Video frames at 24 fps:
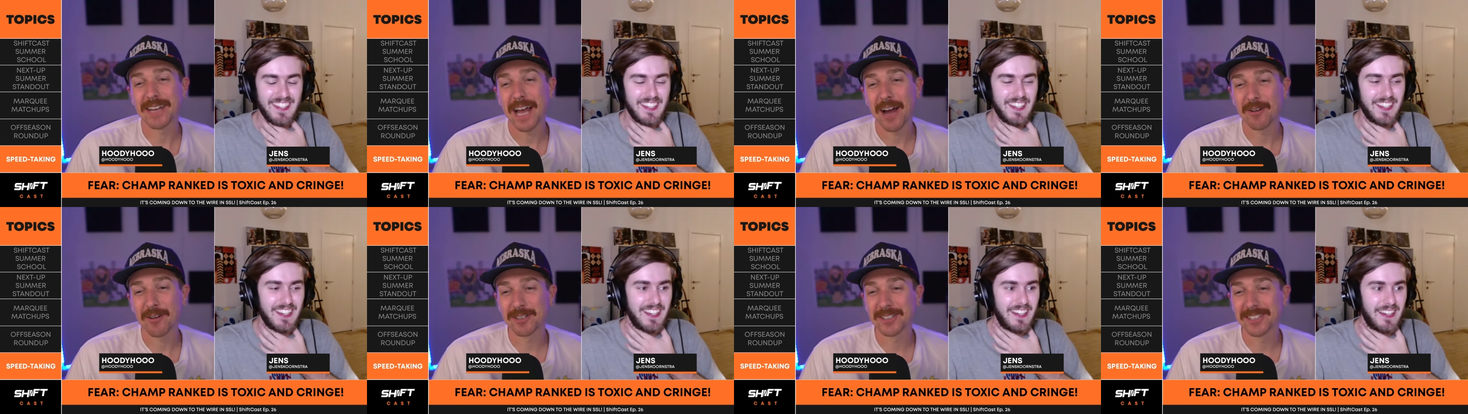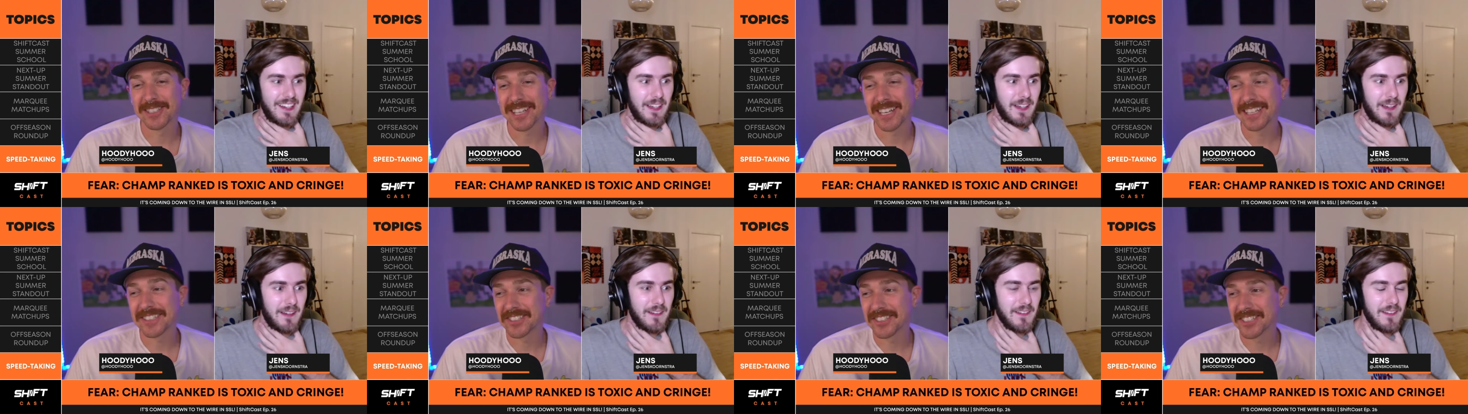Speaker 1: hour uh,
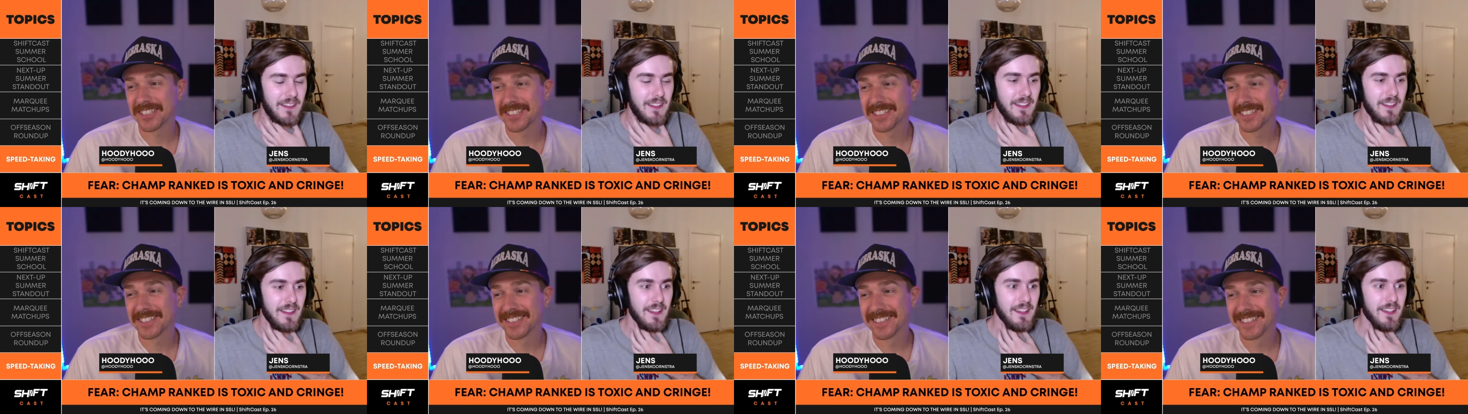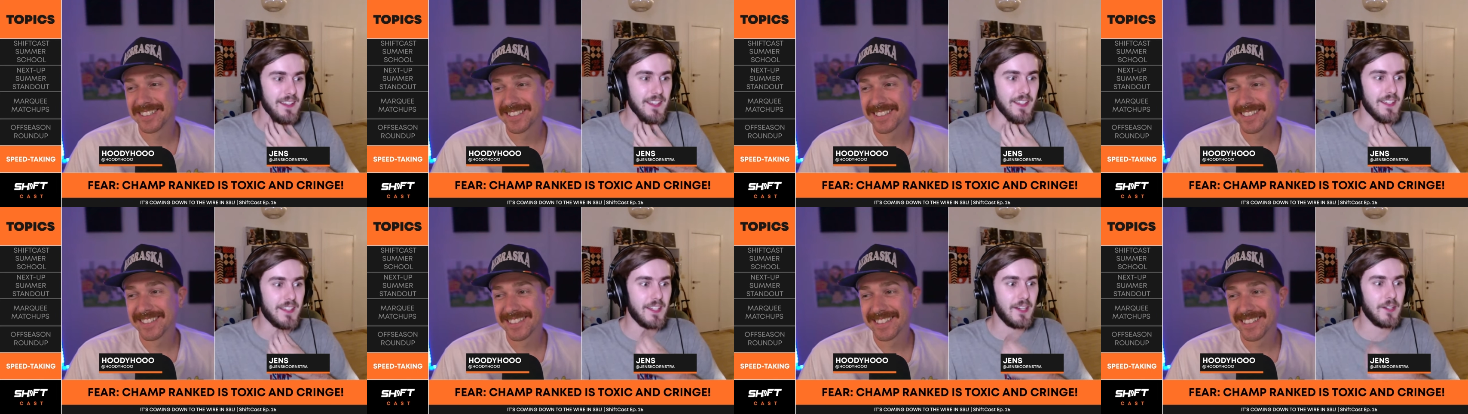session.
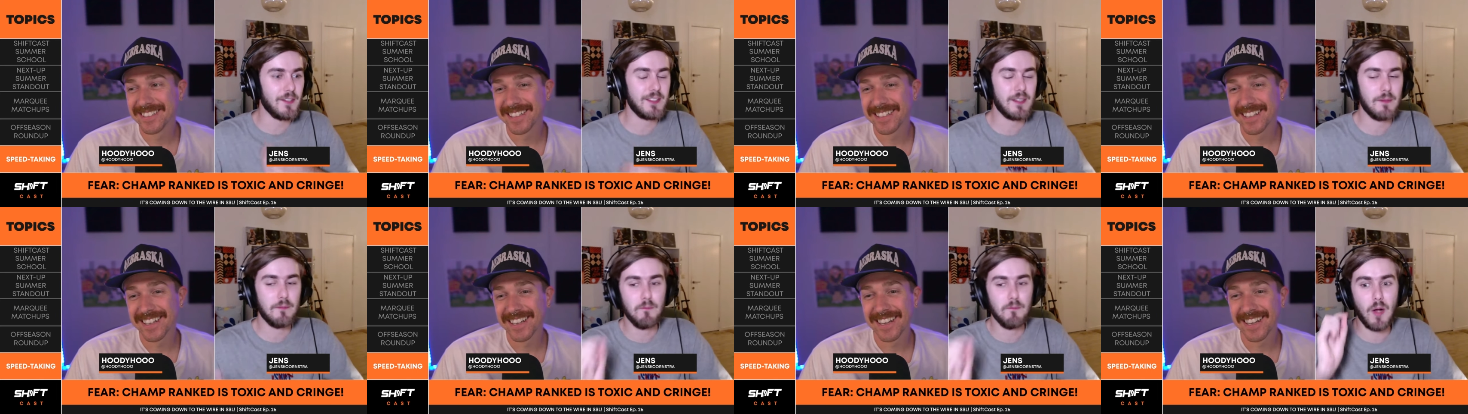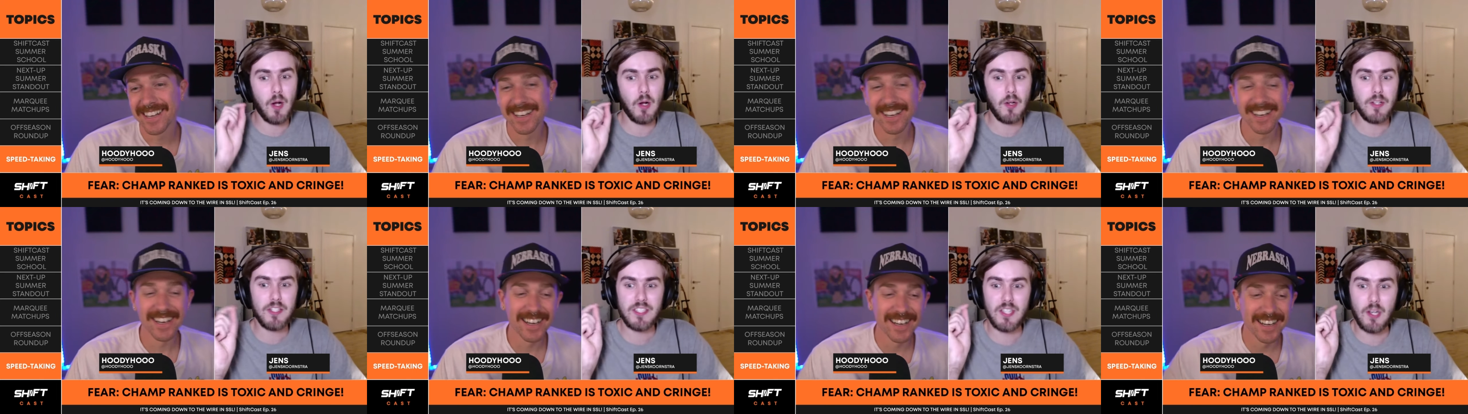You know, the
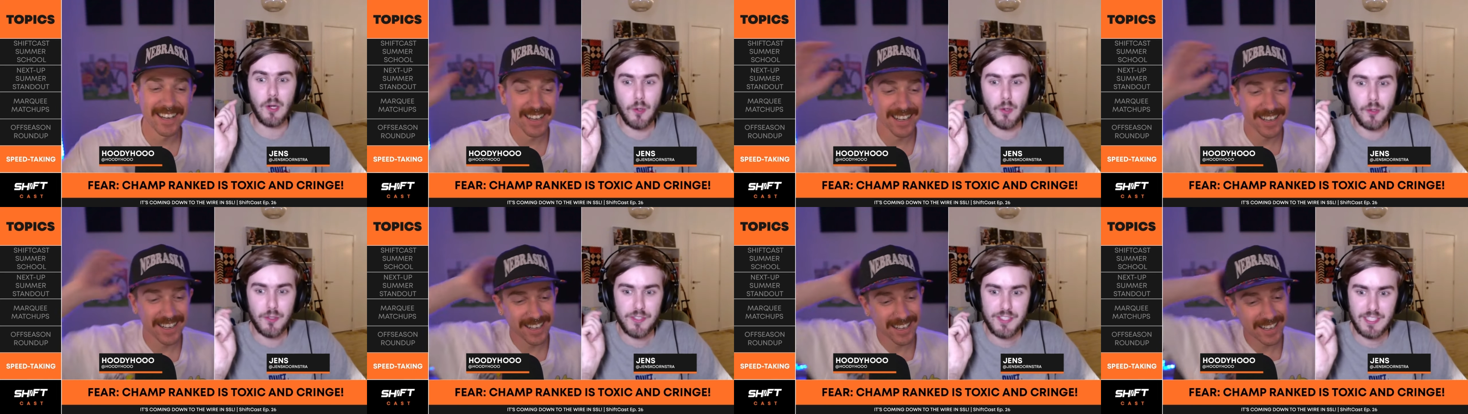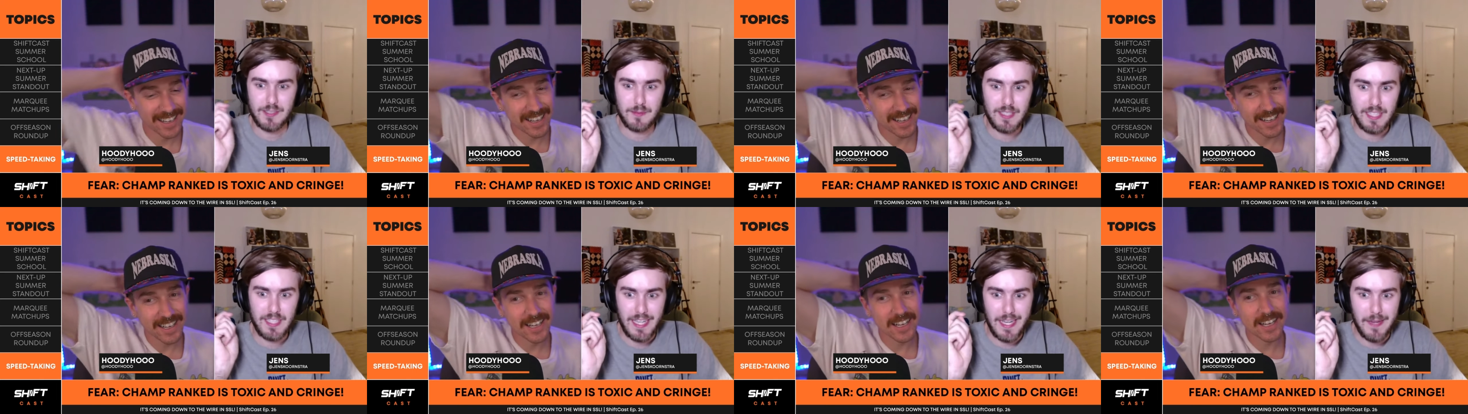most
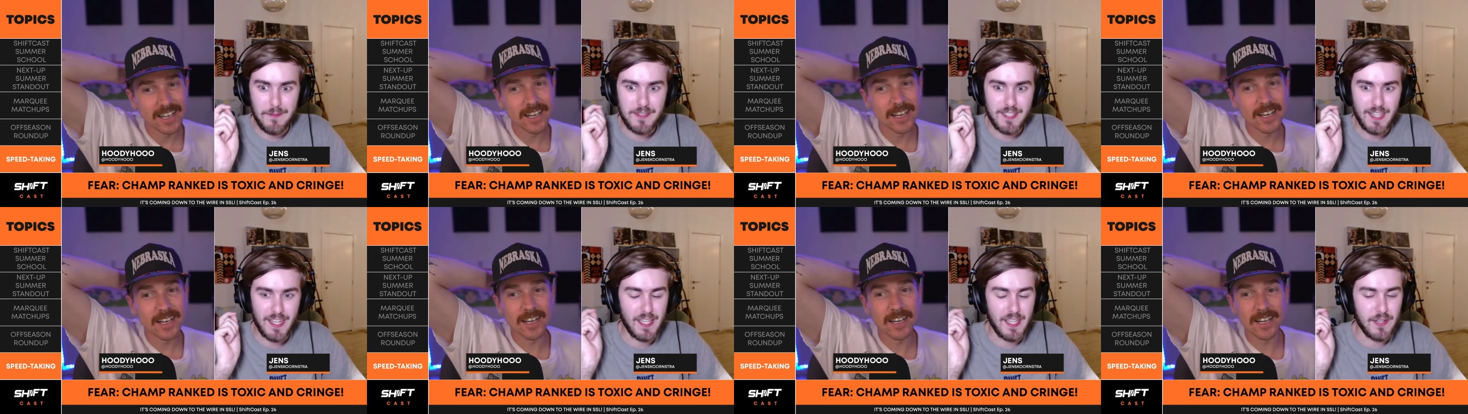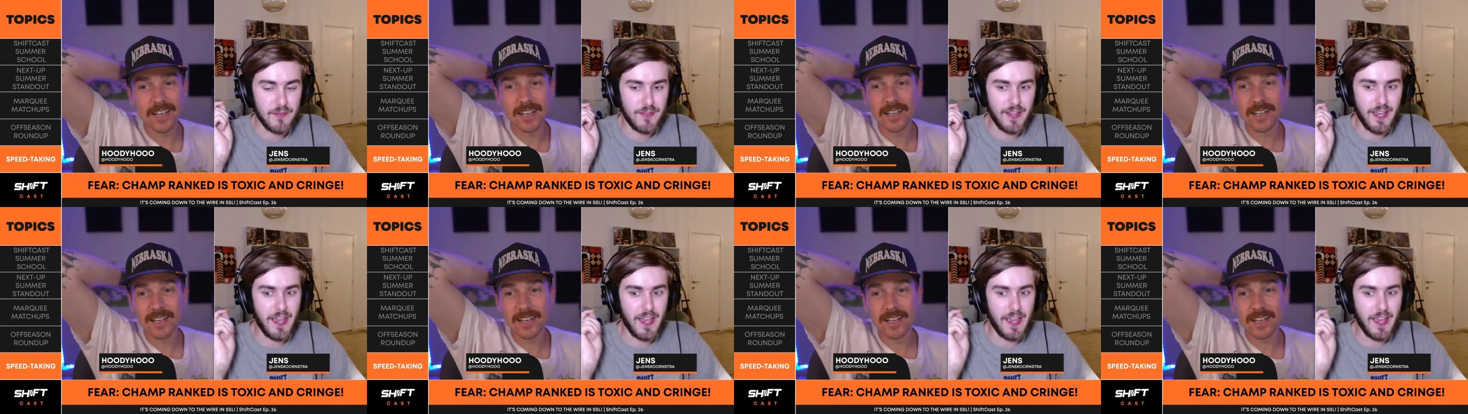wholesome games I have